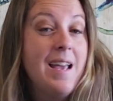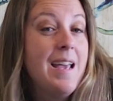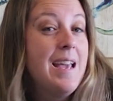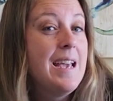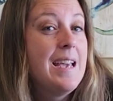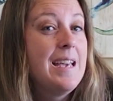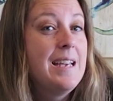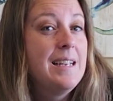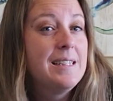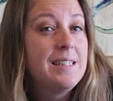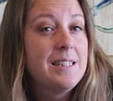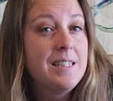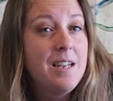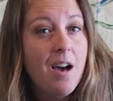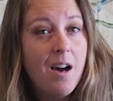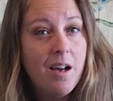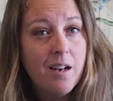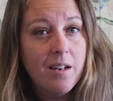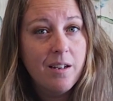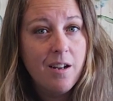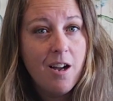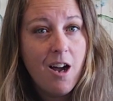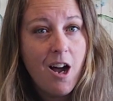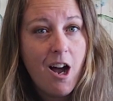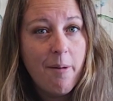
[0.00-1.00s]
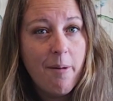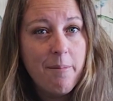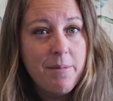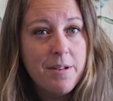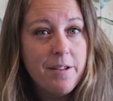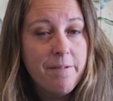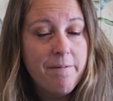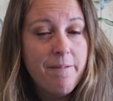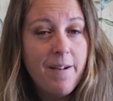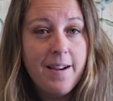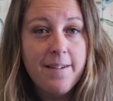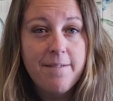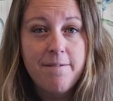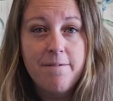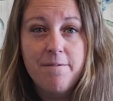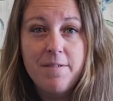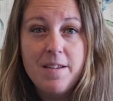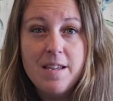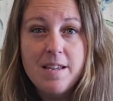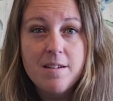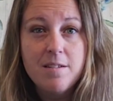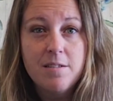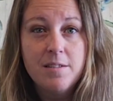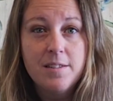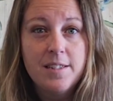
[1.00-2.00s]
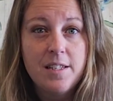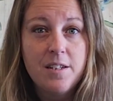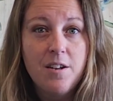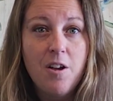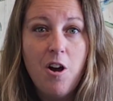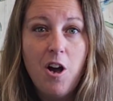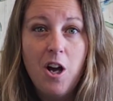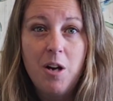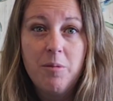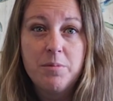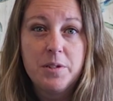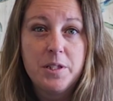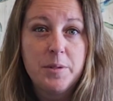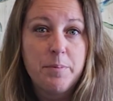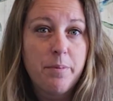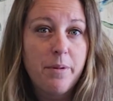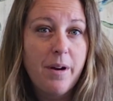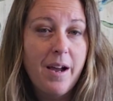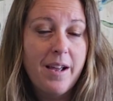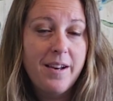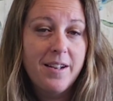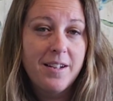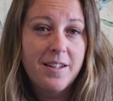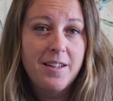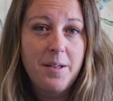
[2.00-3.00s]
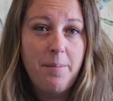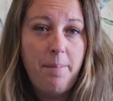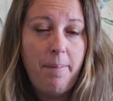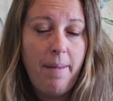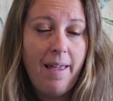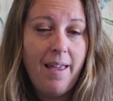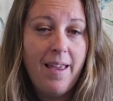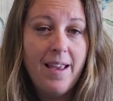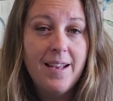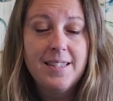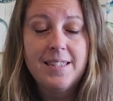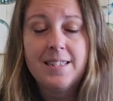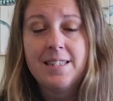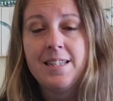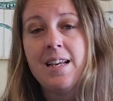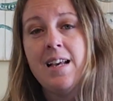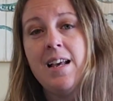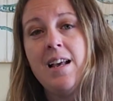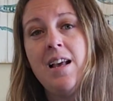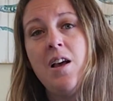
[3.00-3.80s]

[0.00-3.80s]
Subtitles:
it is not uncommon to find fields and homes sporadically placed